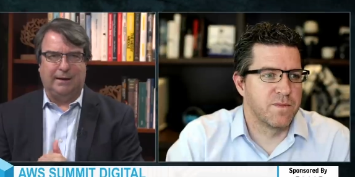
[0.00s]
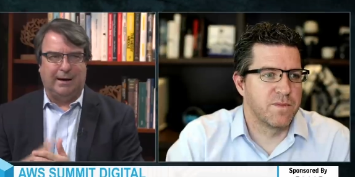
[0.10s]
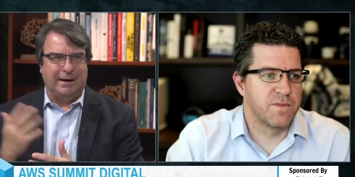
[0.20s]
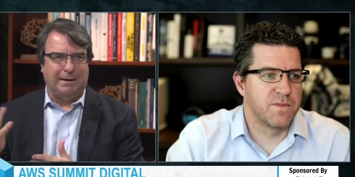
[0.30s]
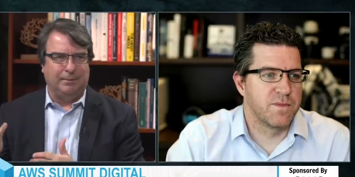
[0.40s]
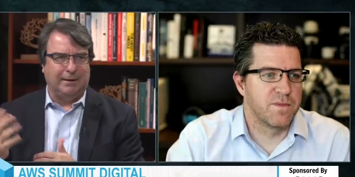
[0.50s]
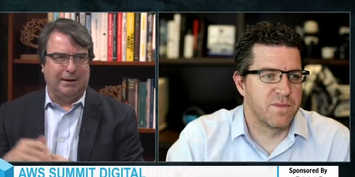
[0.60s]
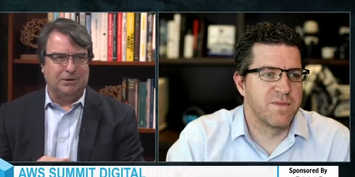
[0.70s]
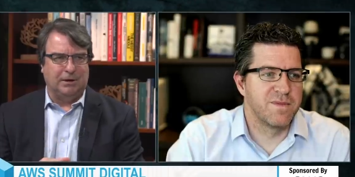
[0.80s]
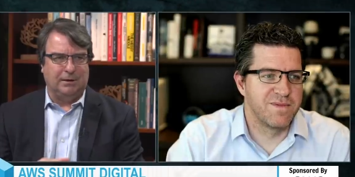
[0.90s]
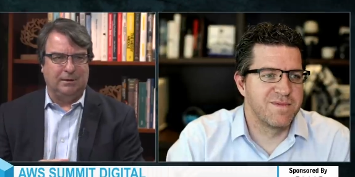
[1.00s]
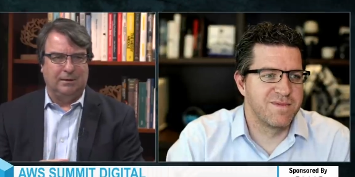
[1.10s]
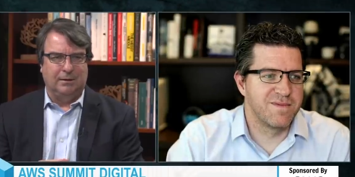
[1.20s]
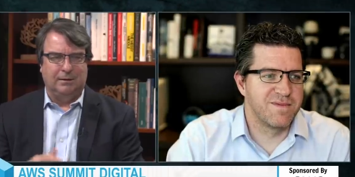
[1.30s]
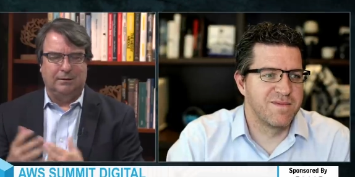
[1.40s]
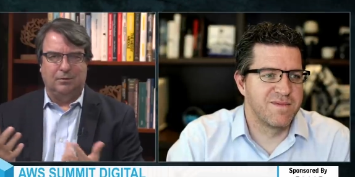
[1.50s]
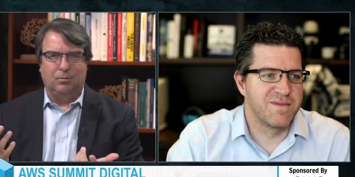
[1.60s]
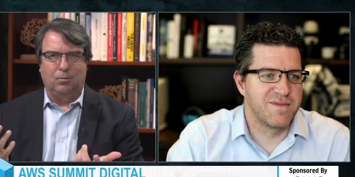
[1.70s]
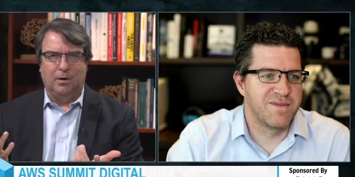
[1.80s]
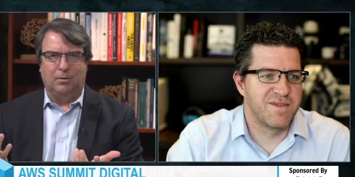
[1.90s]
Speaker 1: I got an application.
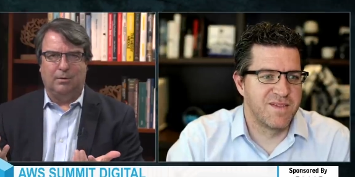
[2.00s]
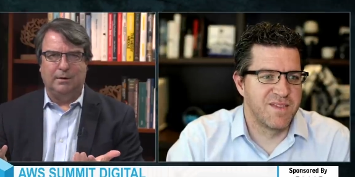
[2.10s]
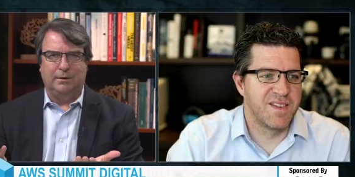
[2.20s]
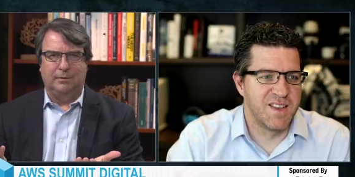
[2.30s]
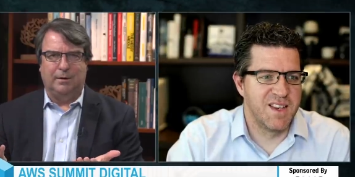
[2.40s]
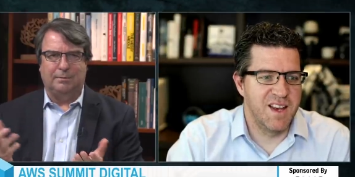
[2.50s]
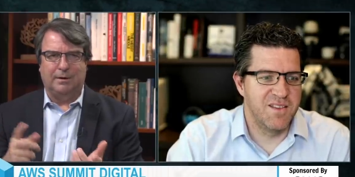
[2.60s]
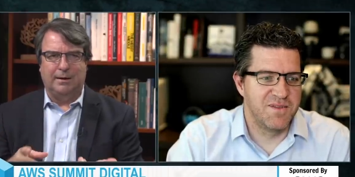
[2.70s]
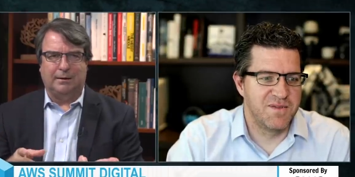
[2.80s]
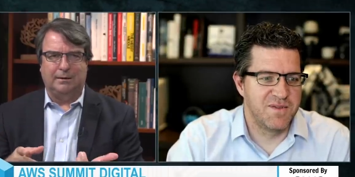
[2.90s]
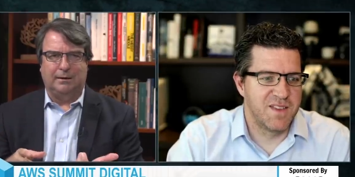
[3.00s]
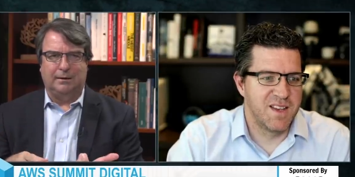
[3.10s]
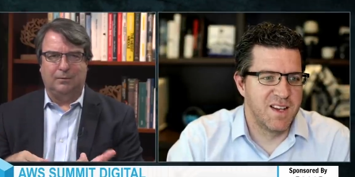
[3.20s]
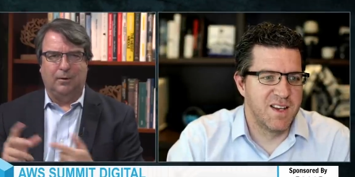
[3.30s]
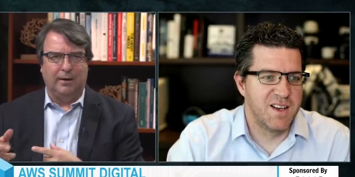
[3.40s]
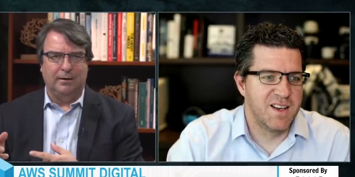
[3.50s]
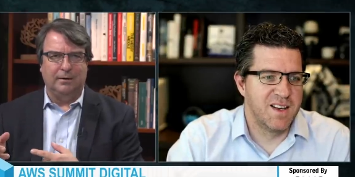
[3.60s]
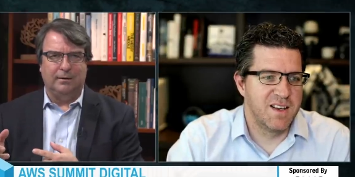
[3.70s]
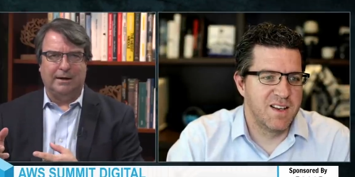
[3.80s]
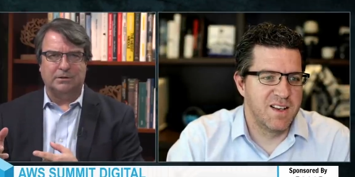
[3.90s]
What, what do I do? I'm yeah. connecting what?
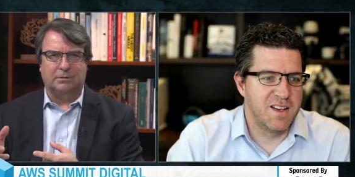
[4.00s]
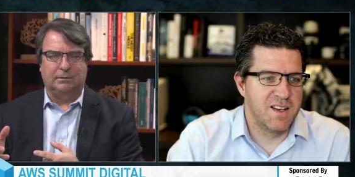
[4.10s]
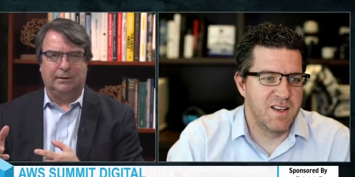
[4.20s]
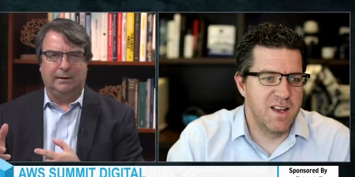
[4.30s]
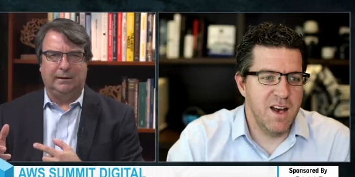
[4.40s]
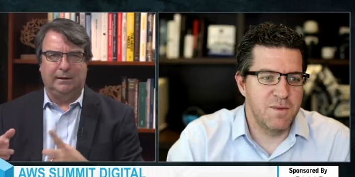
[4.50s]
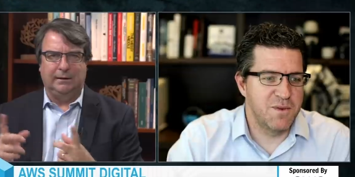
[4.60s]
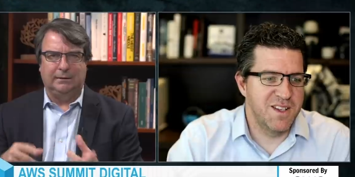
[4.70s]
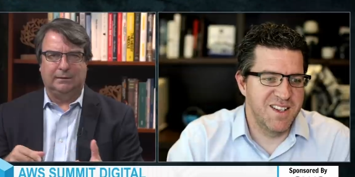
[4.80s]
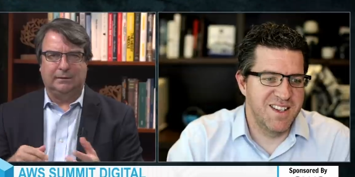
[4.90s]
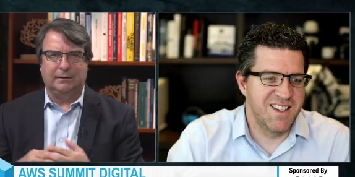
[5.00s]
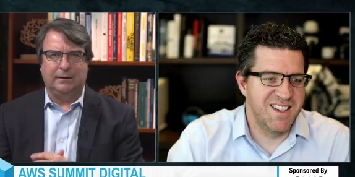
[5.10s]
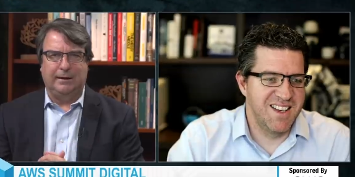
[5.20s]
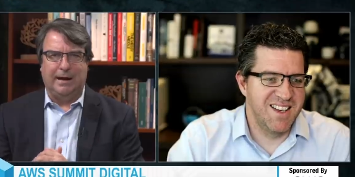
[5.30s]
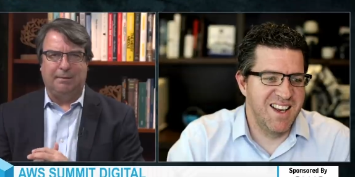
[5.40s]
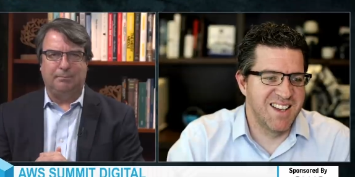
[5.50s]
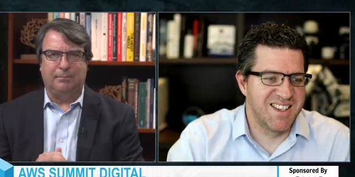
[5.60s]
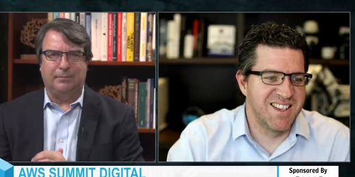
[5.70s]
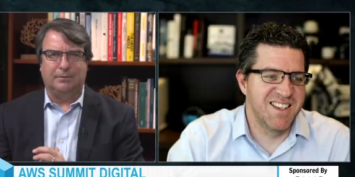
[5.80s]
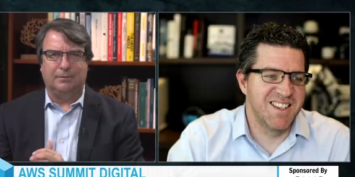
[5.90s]
S3? Yeah, well, to the app. Yeah,
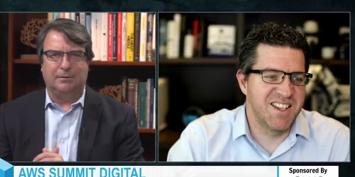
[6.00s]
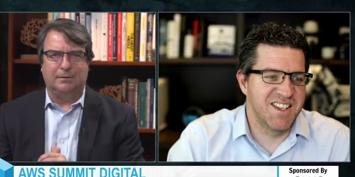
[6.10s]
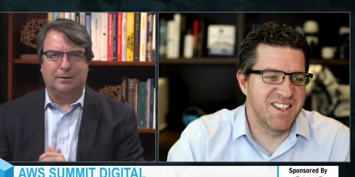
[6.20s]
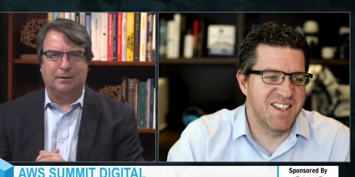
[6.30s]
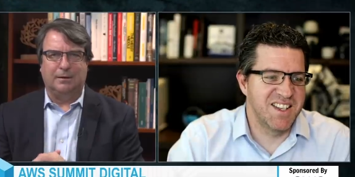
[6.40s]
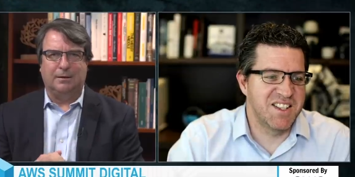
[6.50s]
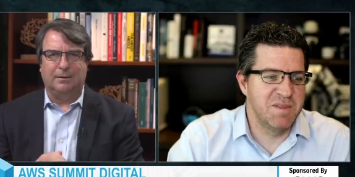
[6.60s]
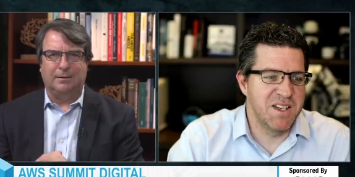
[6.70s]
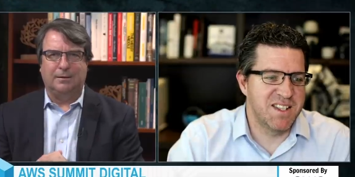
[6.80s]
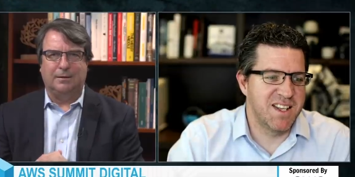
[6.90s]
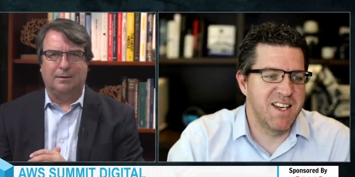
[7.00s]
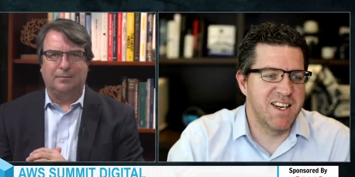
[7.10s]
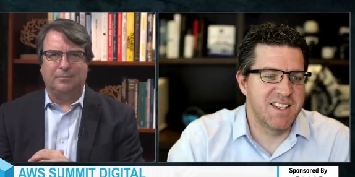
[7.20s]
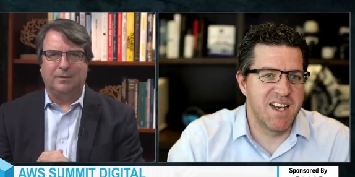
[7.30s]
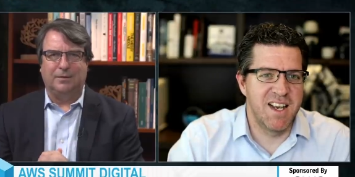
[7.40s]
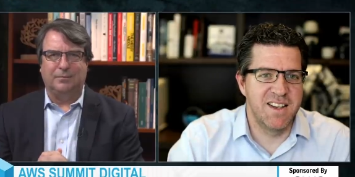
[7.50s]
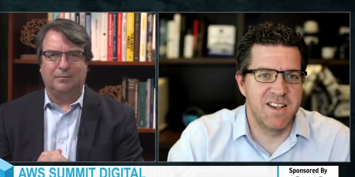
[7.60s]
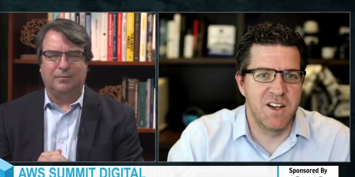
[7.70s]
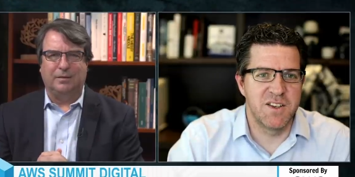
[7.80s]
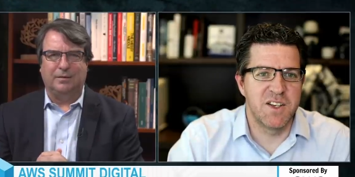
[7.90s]
Speaker 2: so the, so the simplest thing is,
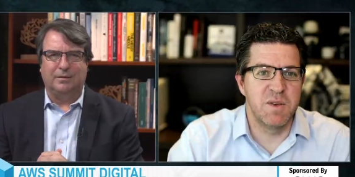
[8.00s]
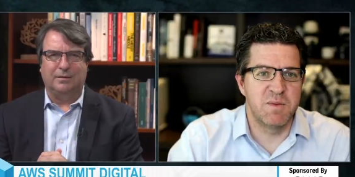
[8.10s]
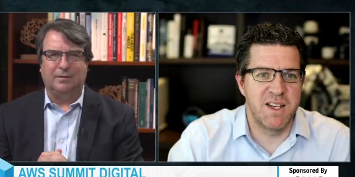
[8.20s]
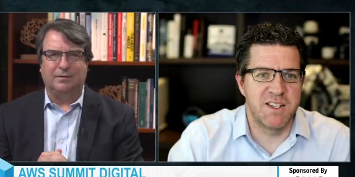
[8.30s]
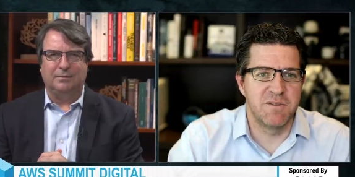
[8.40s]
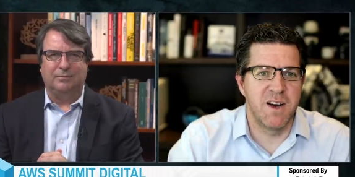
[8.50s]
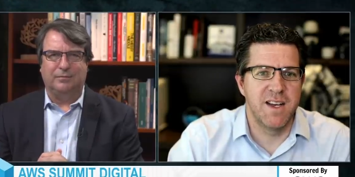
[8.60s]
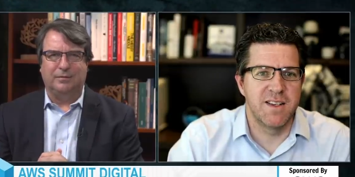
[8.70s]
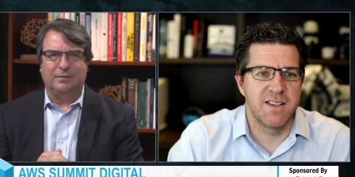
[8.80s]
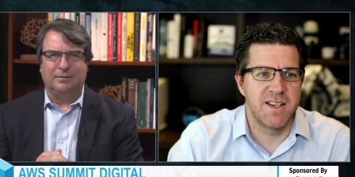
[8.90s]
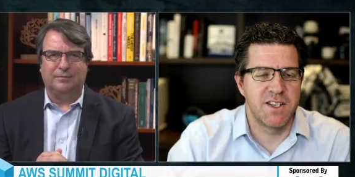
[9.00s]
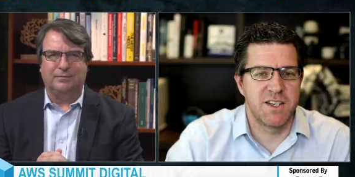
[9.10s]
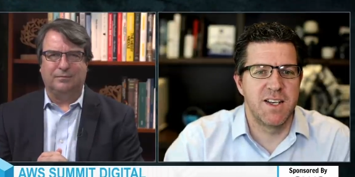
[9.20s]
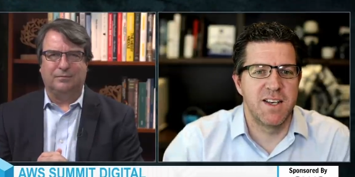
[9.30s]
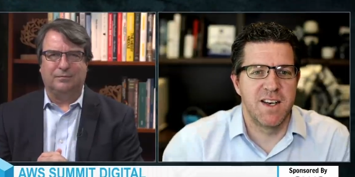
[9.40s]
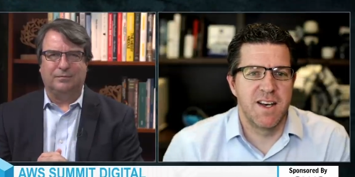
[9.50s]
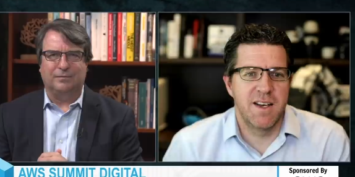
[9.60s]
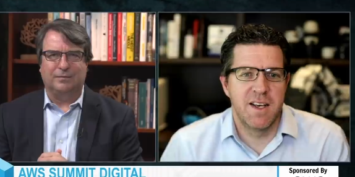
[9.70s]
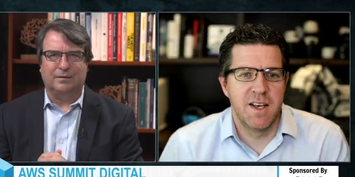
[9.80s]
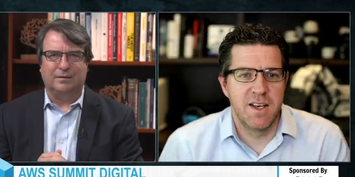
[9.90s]
and you know, the simplest place to find this actually
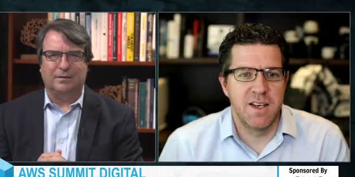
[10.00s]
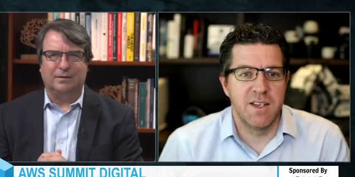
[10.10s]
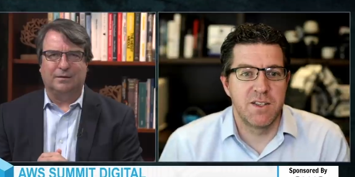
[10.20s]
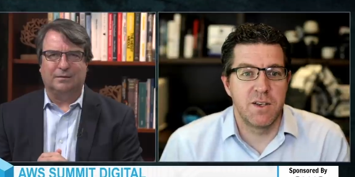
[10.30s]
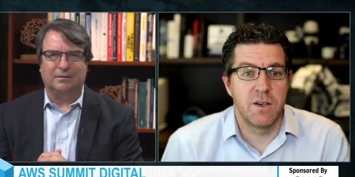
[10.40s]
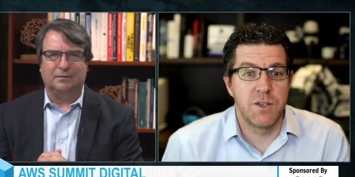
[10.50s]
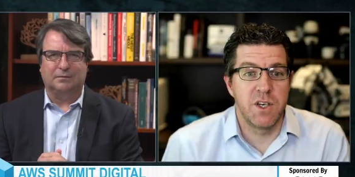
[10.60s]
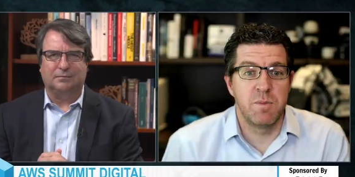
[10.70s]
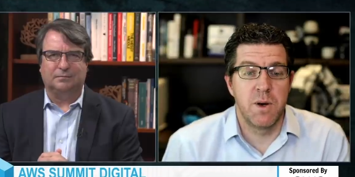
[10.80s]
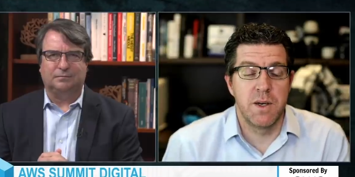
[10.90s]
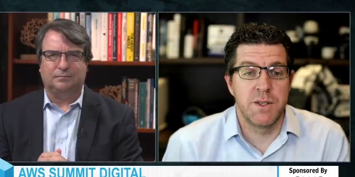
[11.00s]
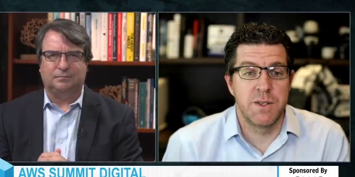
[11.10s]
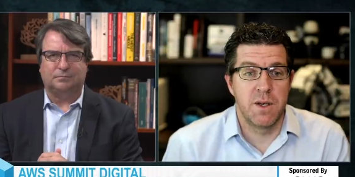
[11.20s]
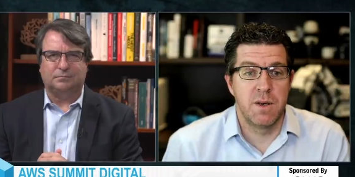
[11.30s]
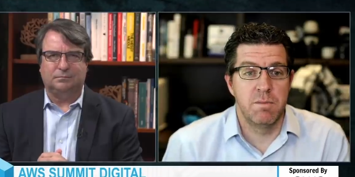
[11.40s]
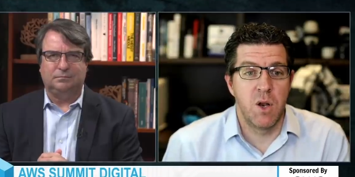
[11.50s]
uh, is on Jeff Barr's um,